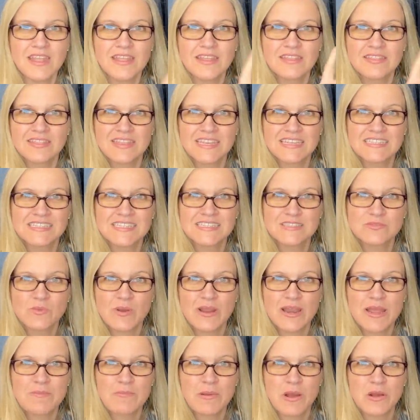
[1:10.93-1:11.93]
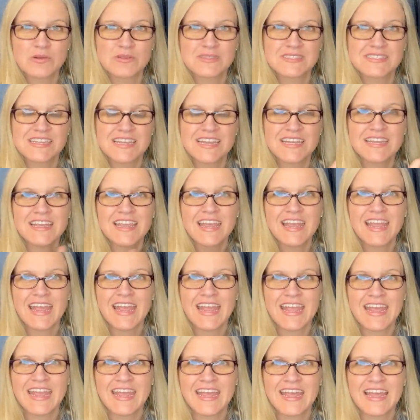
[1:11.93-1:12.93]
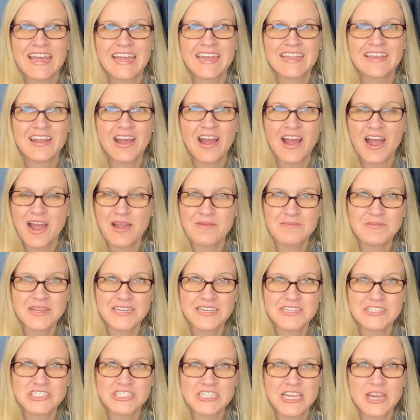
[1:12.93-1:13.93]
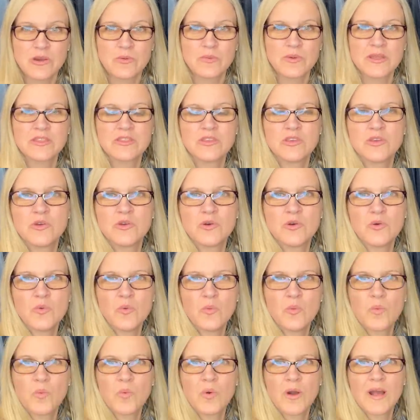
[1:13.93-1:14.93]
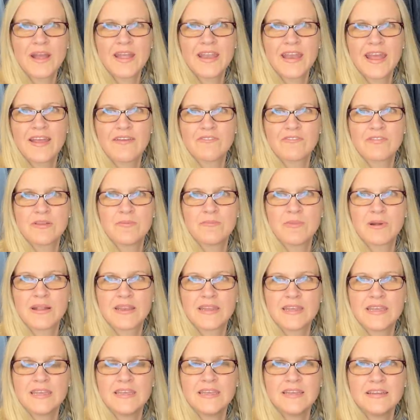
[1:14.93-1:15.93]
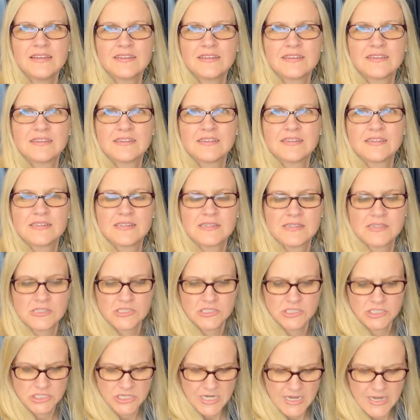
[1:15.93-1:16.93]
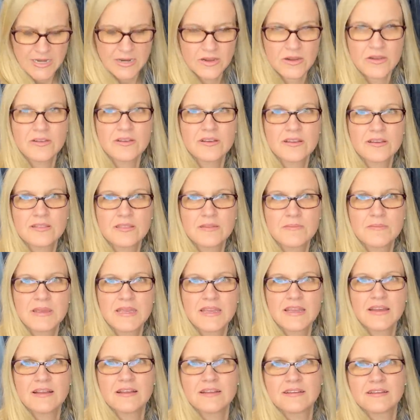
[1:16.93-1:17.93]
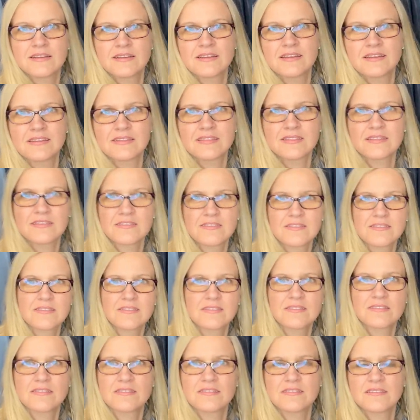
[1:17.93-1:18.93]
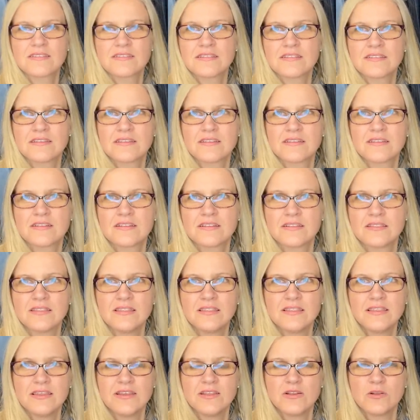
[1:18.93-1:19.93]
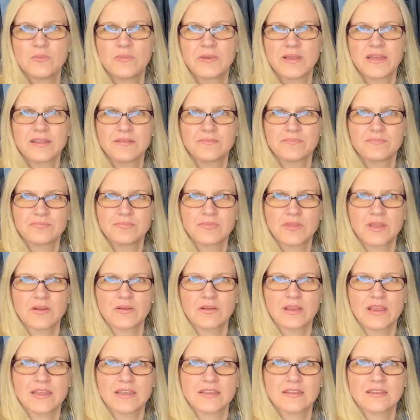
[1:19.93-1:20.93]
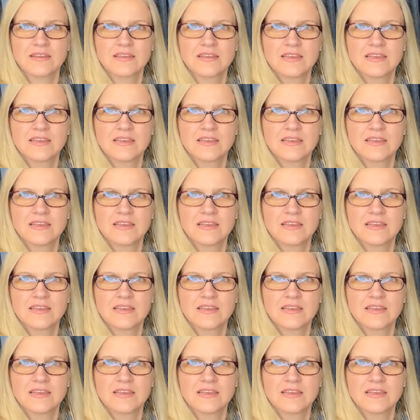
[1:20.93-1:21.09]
this is what I posted and I'm going to share with you what everybody shared. Let me uh, get this a little bit. All right.